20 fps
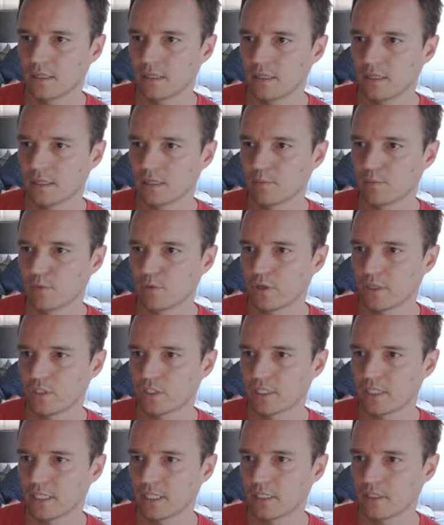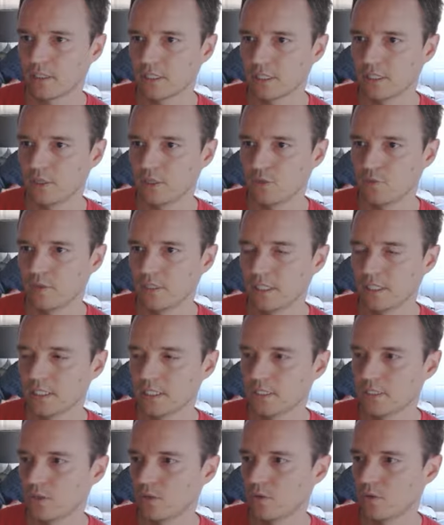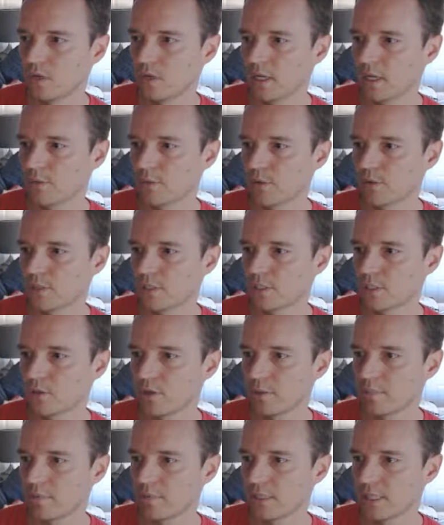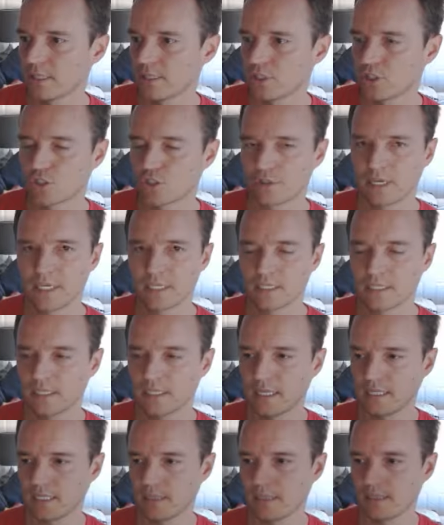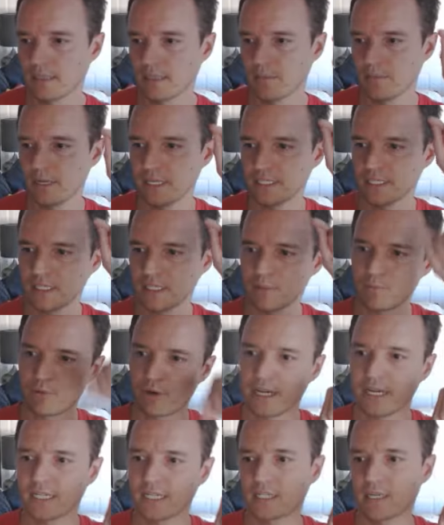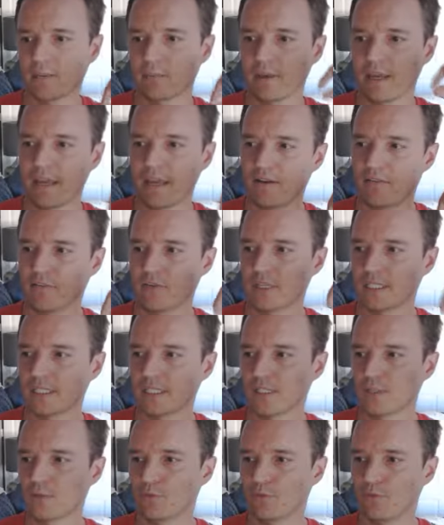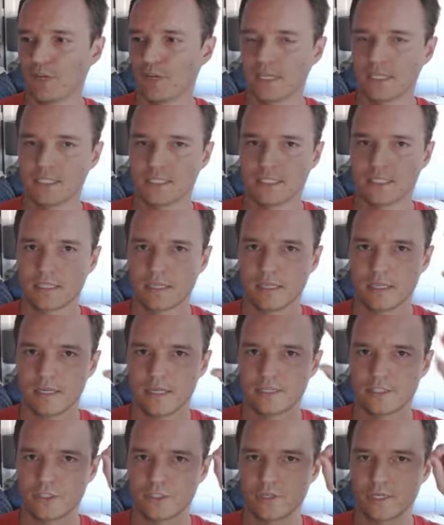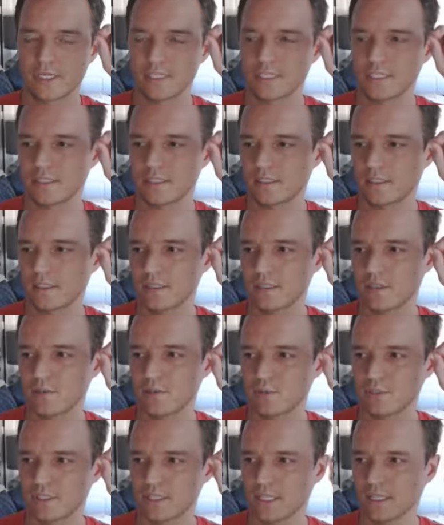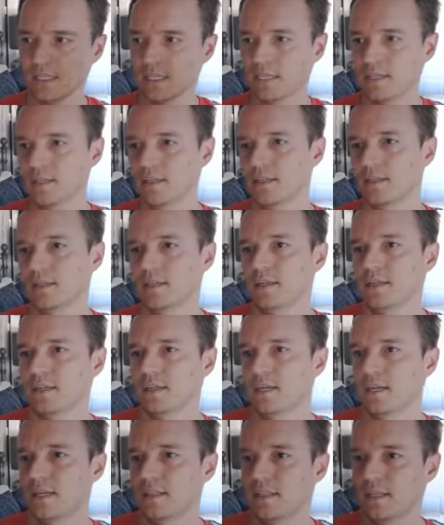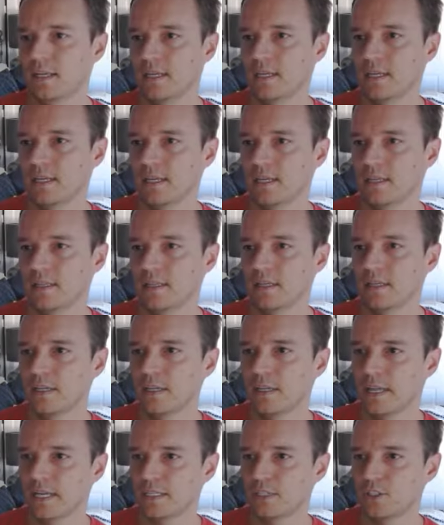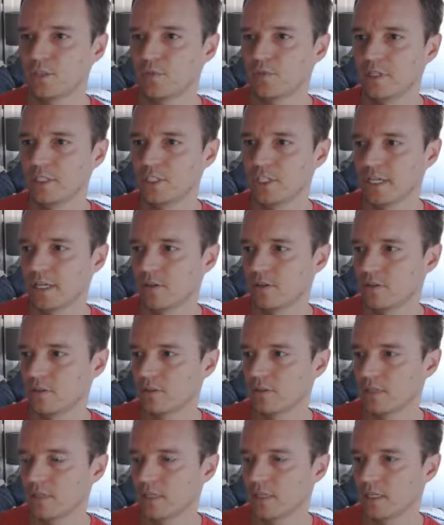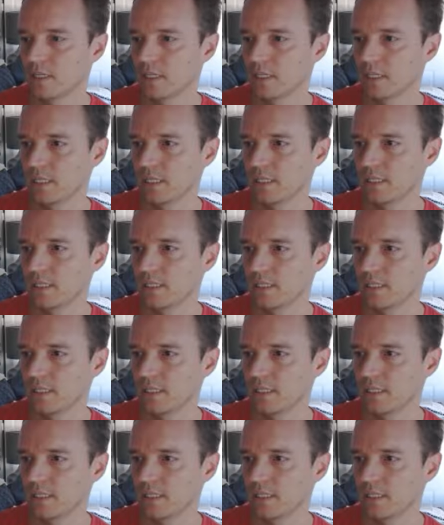It's more interesting to look at the UVs. So I wrote a script that basically breaks up every single face and shrinks it to almost nothing. And then in the next UV channel, it's